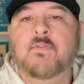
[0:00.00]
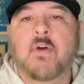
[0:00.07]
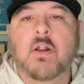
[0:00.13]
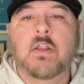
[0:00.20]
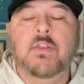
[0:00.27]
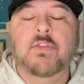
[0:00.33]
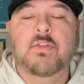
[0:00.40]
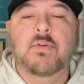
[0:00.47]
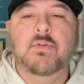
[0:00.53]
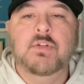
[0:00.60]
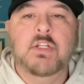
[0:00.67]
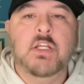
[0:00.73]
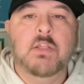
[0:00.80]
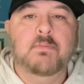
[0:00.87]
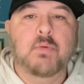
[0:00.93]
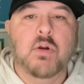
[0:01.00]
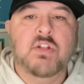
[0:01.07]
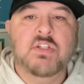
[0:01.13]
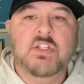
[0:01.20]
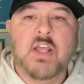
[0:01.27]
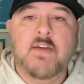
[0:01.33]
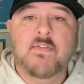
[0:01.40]
Friday the 13th, Part
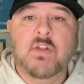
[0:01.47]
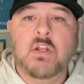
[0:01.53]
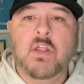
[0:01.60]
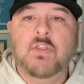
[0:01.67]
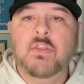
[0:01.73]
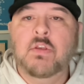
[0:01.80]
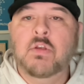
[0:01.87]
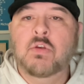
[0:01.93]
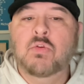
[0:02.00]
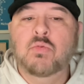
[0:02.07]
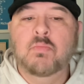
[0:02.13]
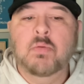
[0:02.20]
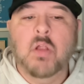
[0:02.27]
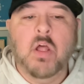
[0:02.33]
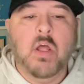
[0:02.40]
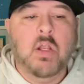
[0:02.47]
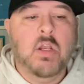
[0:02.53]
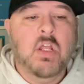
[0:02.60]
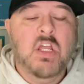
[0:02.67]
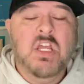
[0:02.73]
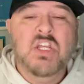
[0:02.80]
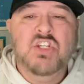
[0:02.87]
7, The New
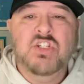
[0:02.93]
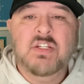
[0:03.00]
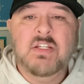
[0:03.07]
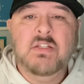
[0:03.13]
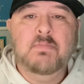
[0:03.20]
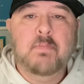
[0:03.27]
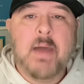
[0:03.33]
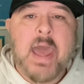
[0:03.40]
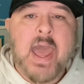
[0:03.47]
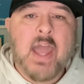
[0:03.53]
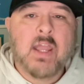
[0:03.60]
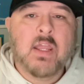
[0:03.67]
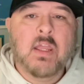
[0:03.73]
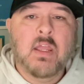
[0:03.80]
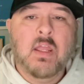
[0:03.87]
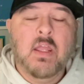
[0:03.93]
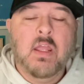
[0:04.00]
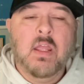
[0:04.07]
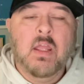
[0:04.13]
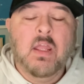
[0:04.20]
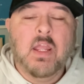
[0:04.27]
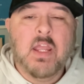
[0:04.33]
Blood. She's back
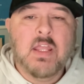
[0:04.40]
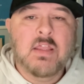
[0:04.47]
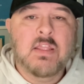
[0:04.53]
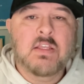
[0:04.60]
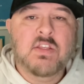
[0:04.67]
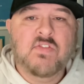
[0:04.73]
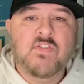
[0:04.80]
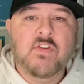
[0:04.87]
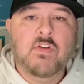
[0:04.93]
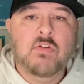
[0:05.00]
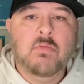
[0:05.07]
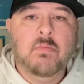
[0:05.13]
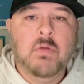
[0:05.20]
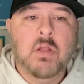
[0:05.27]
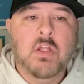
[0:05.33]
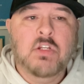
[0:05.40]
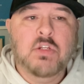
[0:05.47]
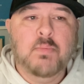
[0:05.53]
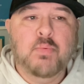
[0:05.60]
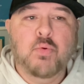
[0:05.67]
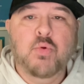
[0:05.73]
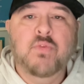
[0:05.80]
in this film
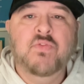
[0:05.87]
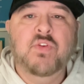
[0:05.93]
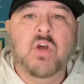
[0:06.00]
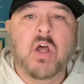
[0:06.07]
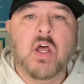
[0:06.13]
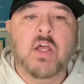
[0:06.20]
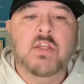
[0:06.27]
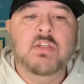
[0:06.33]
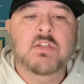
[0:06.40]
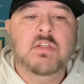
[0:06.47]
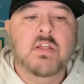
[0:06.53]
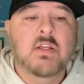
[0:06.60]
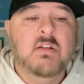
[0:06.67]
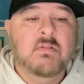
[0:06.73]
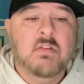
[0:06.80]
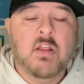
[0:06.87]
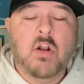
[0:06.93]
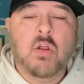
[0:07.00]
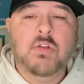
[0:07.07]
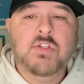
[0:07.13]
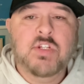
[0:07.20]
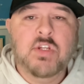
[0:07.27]
to prove to us that
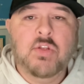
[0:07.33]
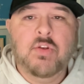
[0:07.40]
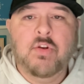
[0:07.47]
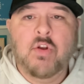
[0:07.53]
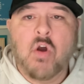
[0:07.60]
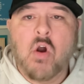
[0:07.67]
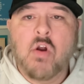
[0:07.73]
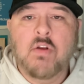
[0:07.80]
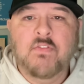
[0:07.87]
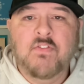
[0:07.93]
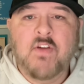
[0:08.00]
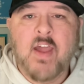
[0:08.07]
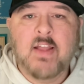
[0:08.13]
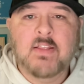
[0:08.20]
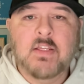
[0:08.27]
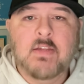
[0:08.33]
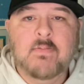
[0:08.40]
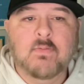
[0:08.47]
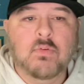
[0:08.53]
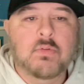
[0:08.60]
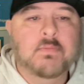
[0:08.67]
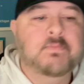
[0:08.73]
all children are in fact
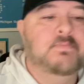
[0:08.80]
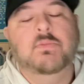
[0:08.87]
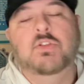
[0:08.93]
evil.